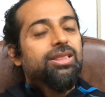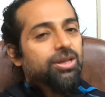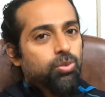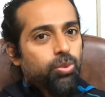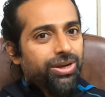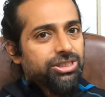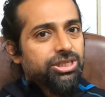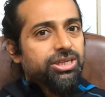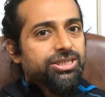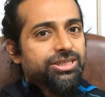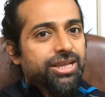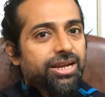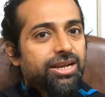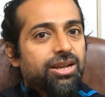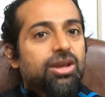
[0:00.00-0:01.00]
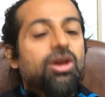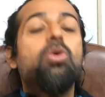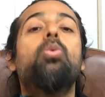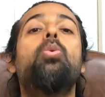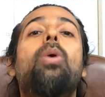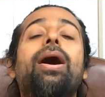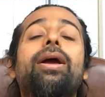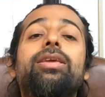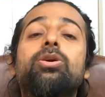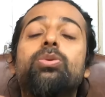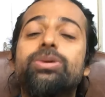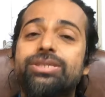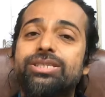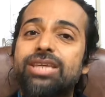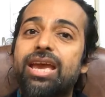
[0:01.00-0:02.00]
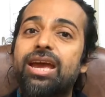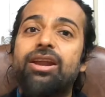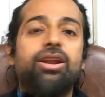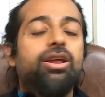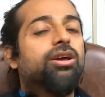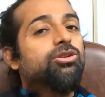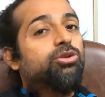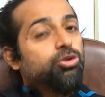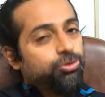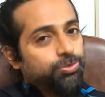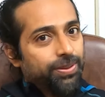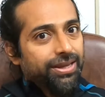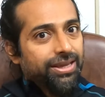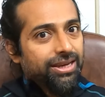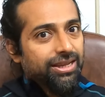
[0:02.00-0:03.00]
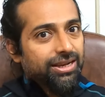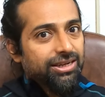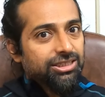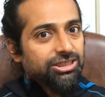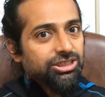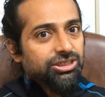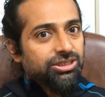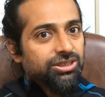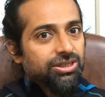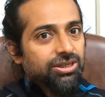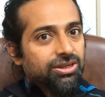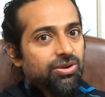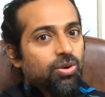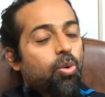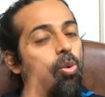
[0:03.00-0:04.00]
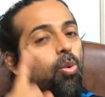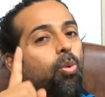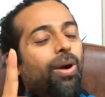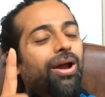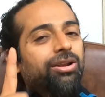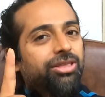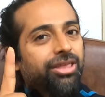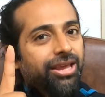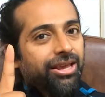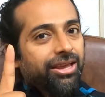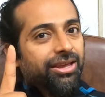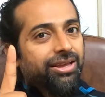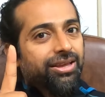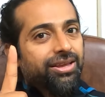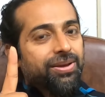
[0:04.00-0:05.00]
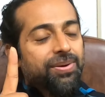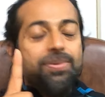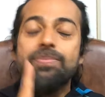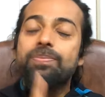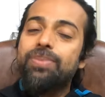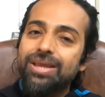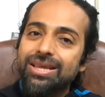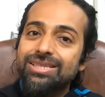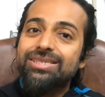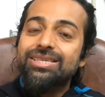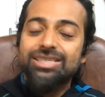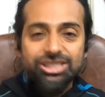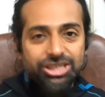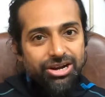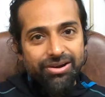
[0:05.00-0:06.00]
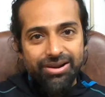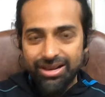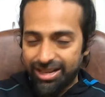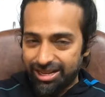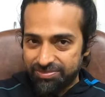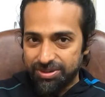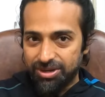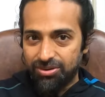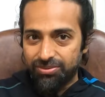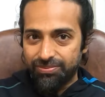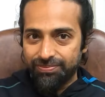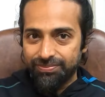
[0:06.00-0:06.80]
The question is that why you were scared to speak in English. One thing, please share and let me know.